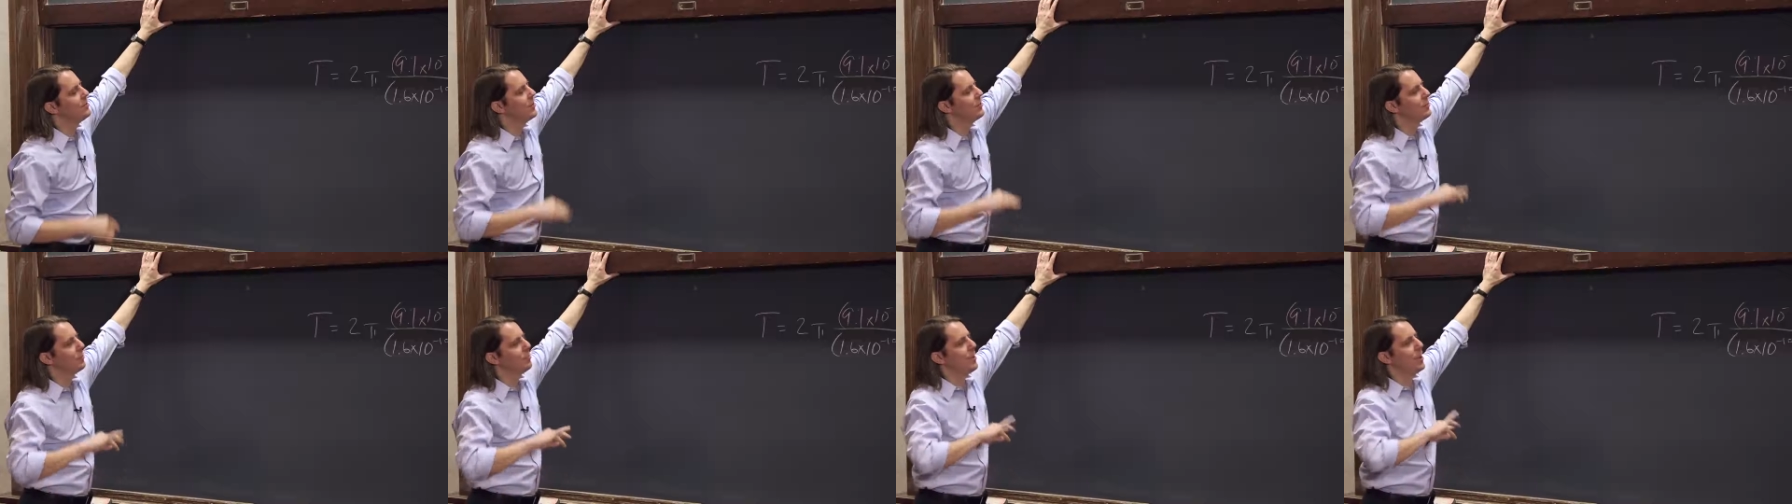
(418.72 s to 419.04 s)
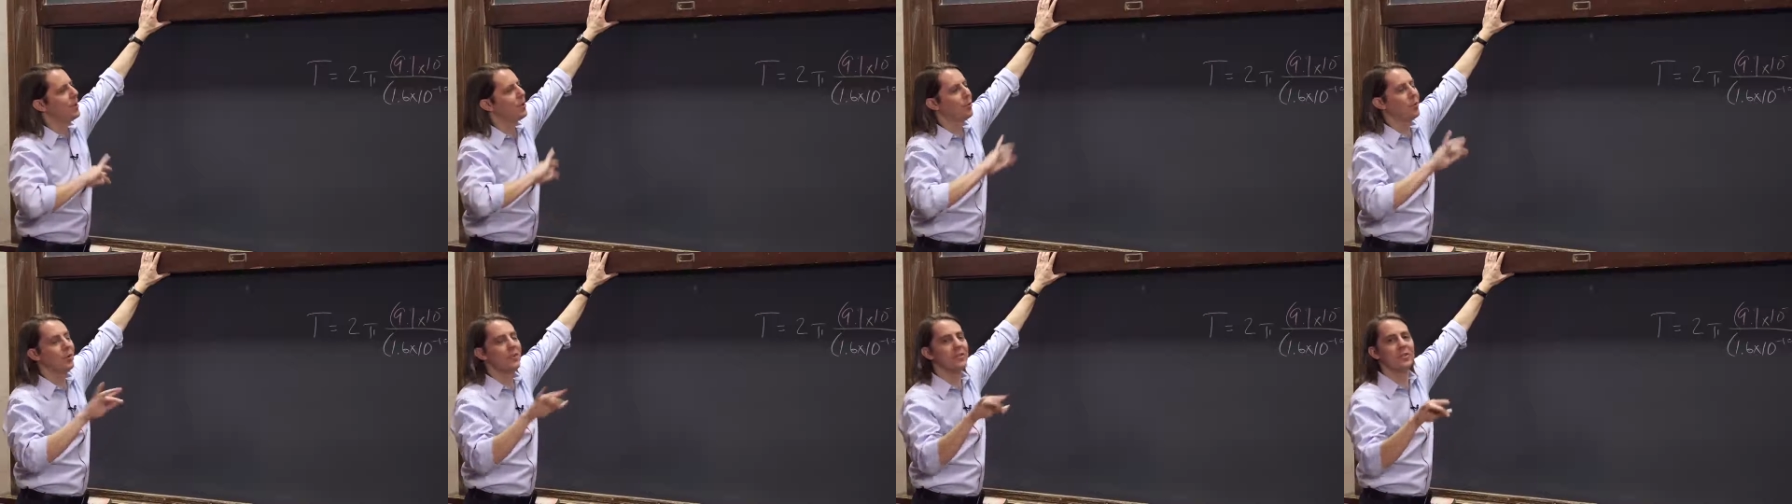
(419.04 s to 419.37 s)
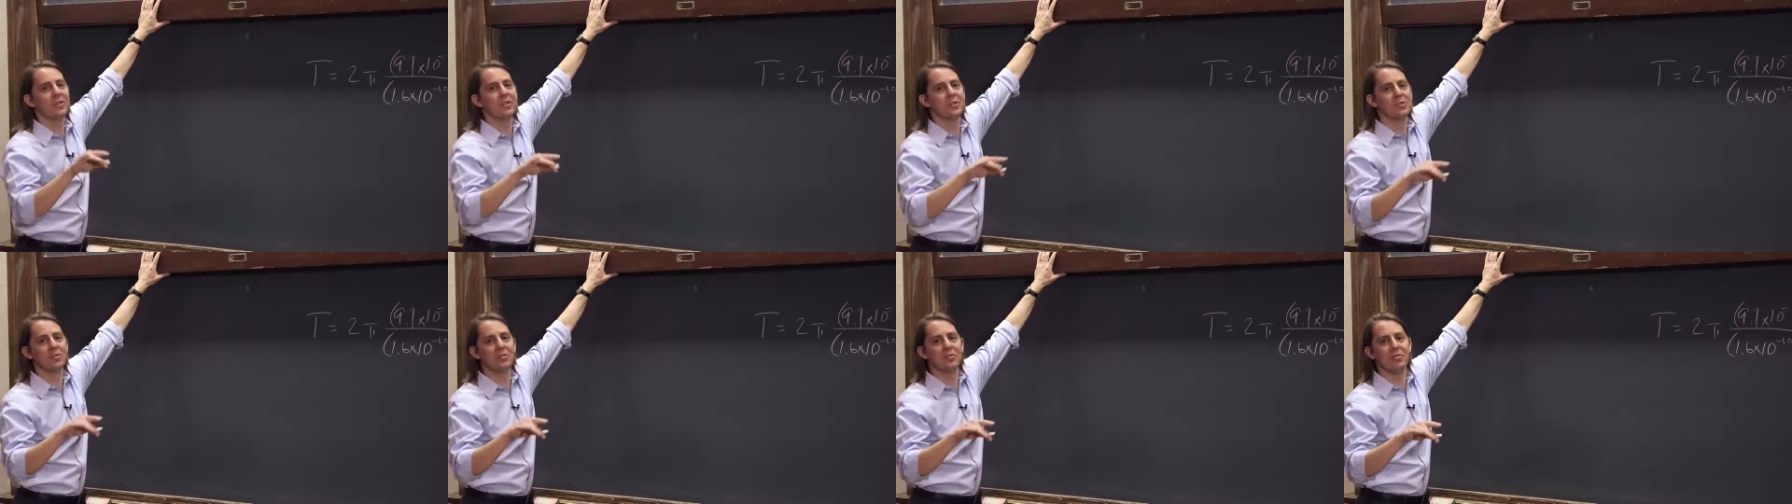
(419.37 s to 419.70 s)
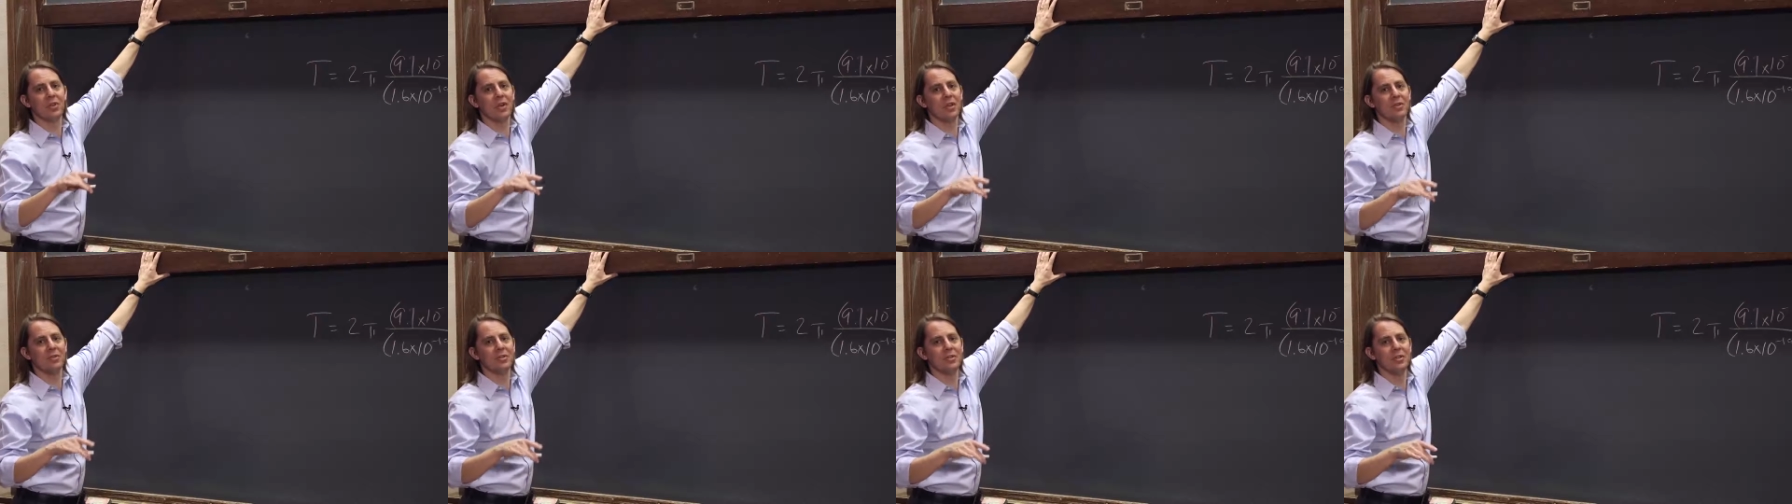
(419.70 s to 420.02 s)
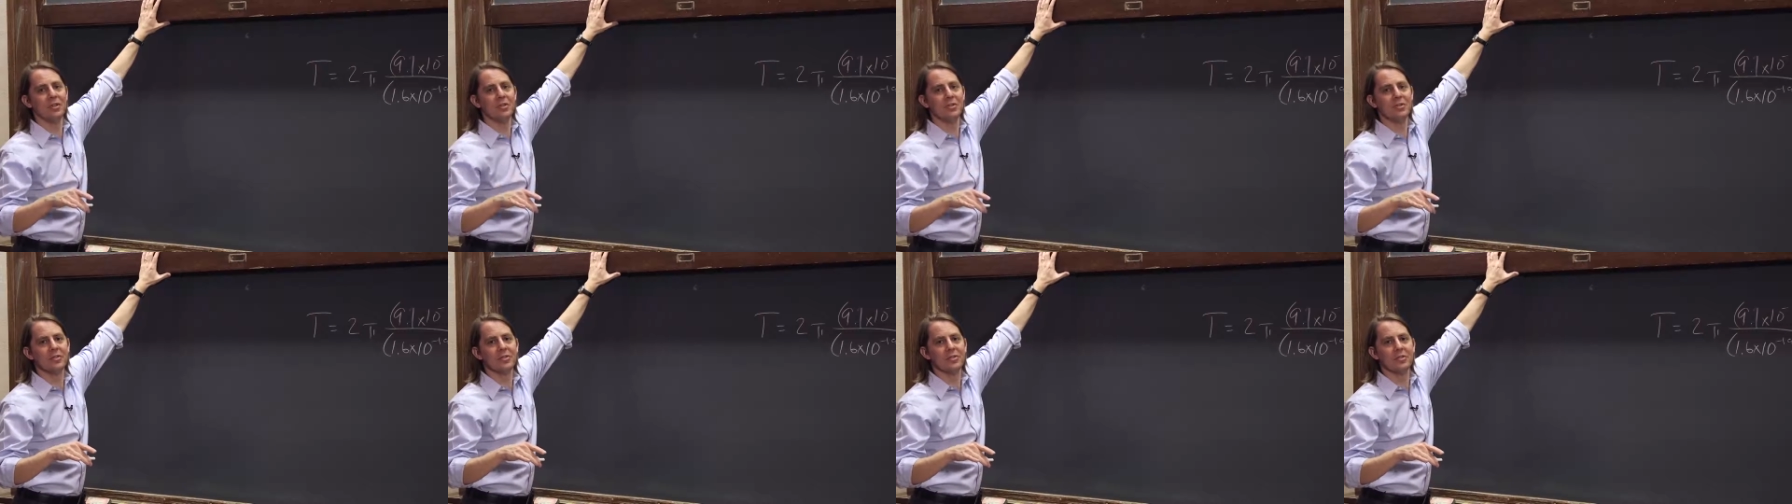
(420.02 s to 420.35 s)
doesn't matter what its initial velocity
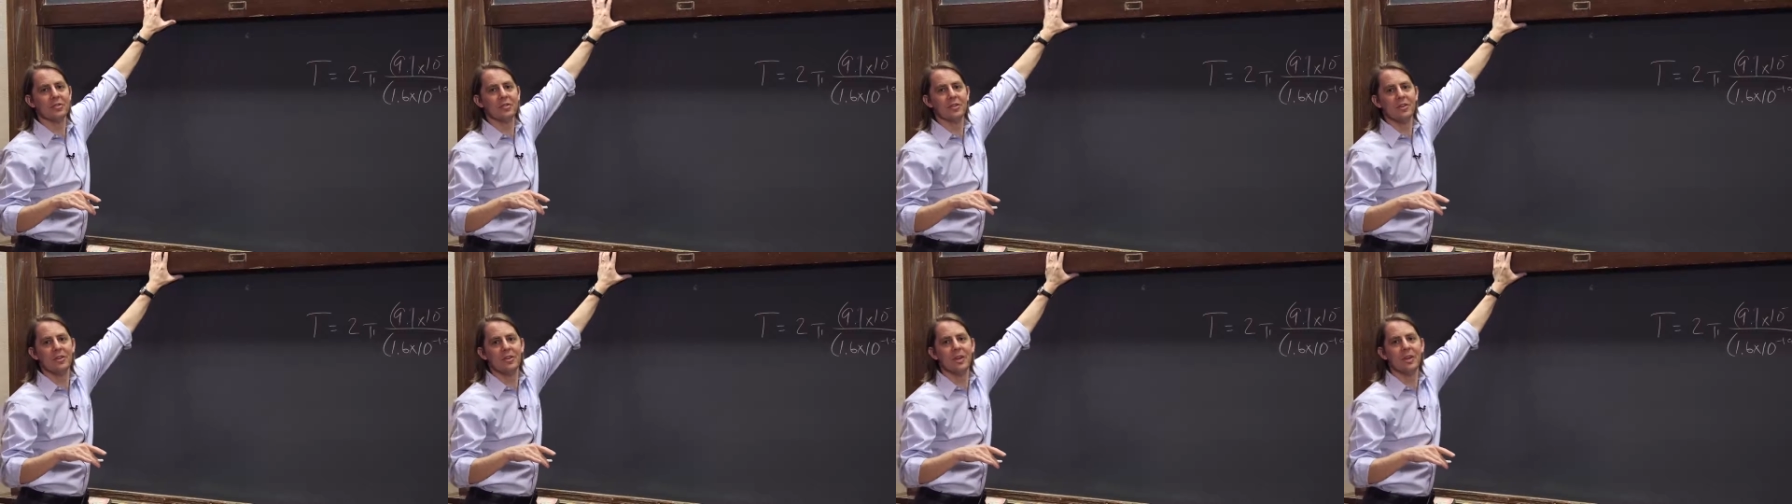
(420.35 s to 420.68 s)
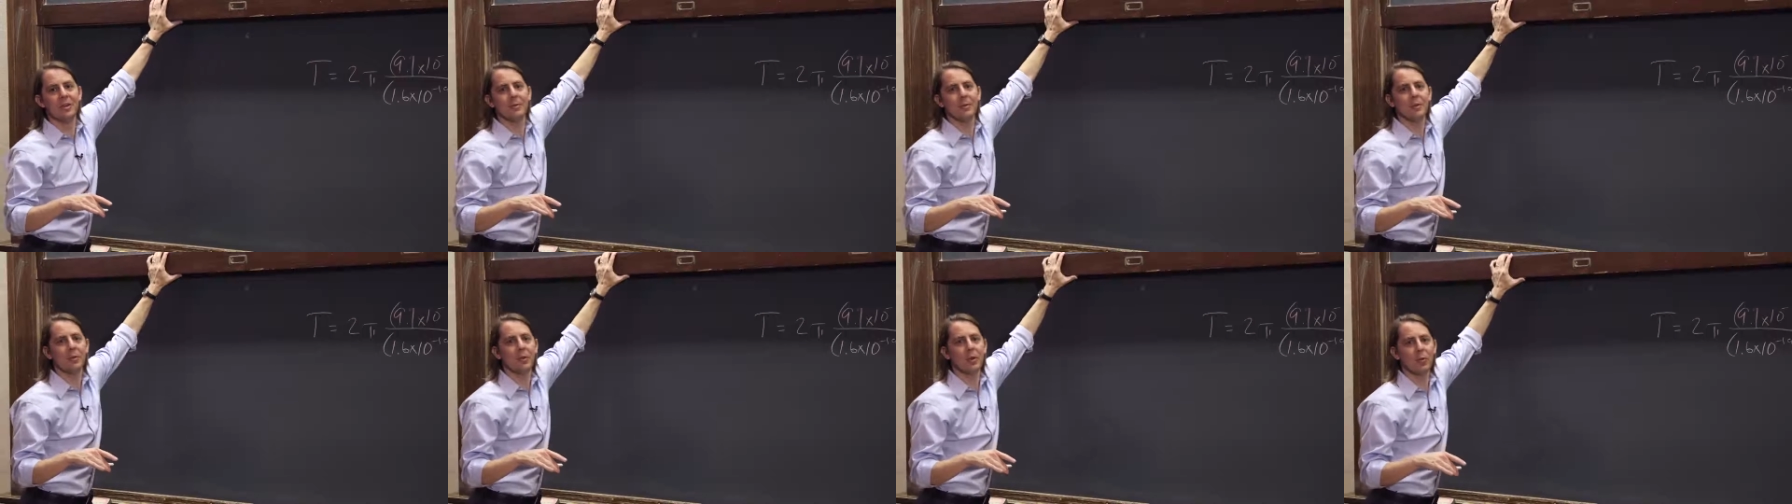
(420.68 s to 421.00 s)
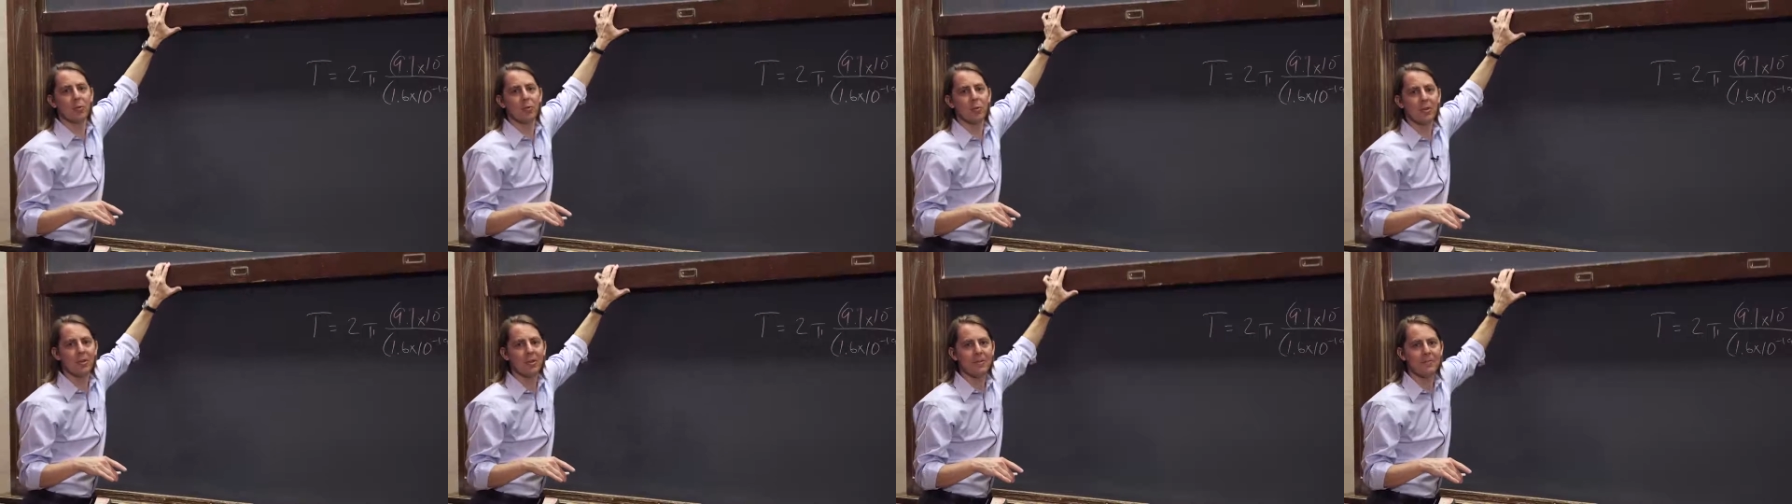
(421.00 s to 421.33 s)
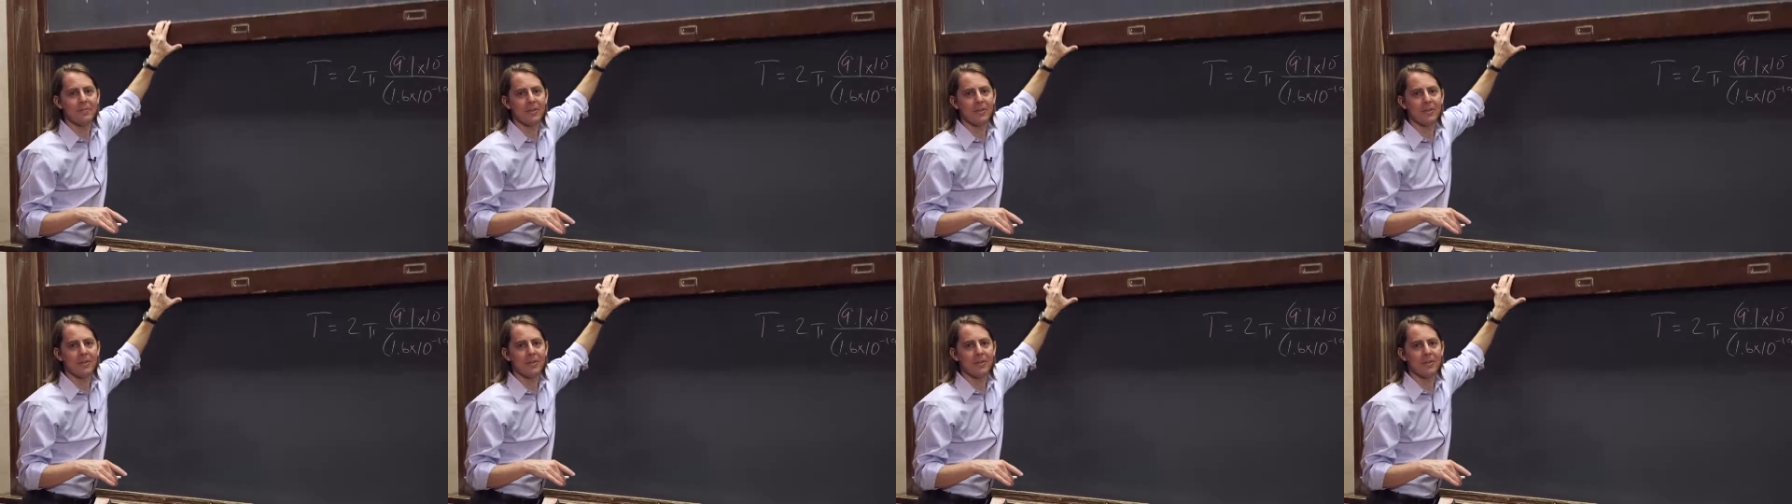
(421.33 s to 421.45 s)
is. It can be going really